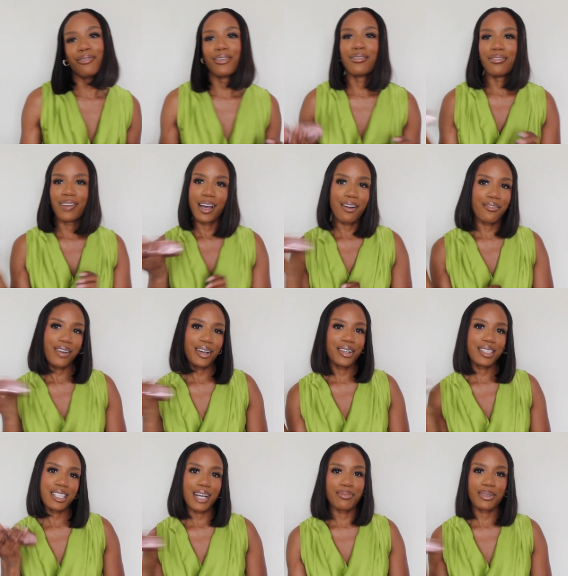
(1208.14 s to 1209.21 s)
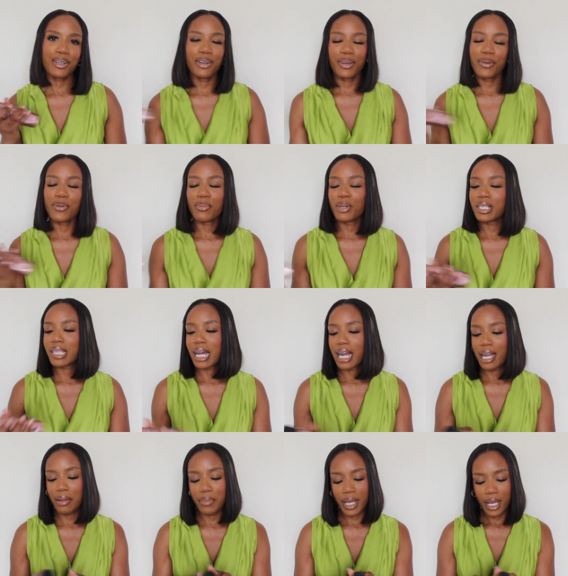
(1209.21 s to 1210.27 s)
for final steps, we're going one more
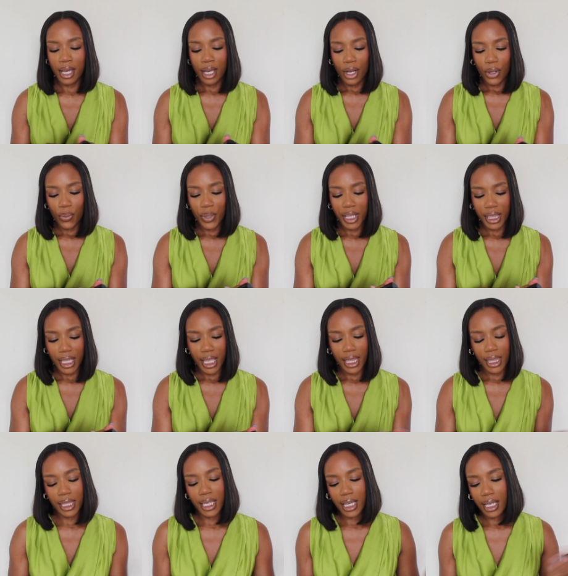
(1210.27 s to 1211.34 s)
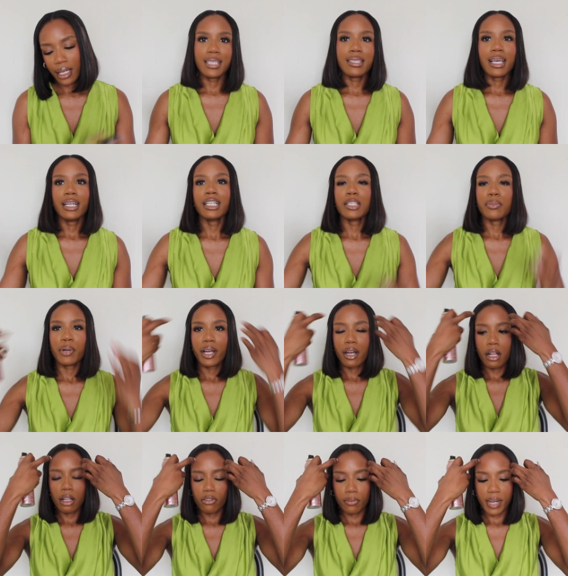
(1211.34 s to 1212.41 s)
time with the setting spray all
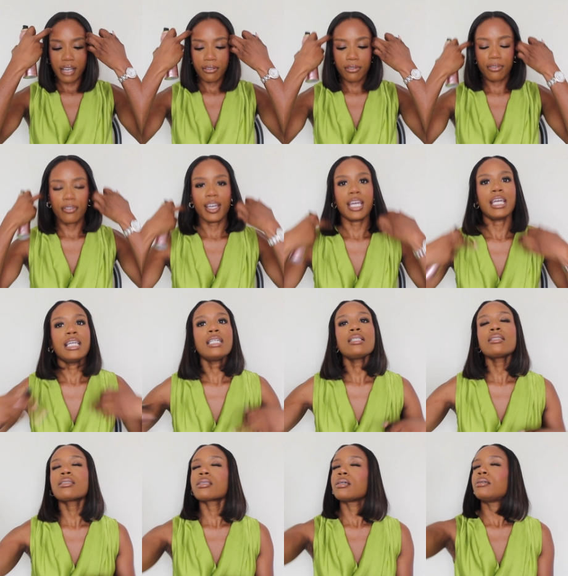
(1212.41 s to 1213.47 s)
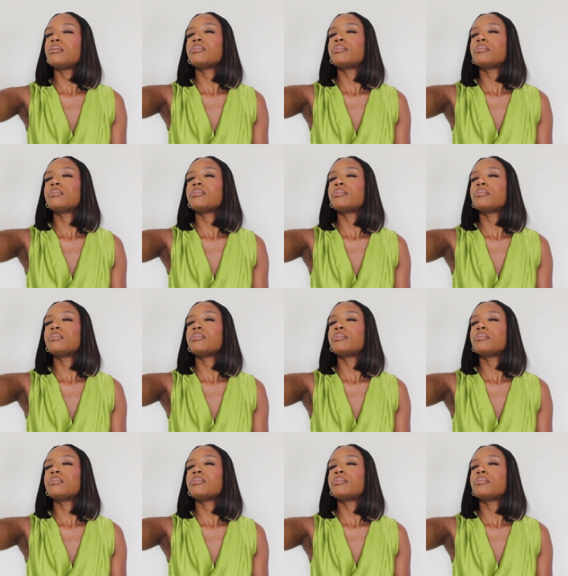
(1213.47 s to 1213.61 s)
over my face.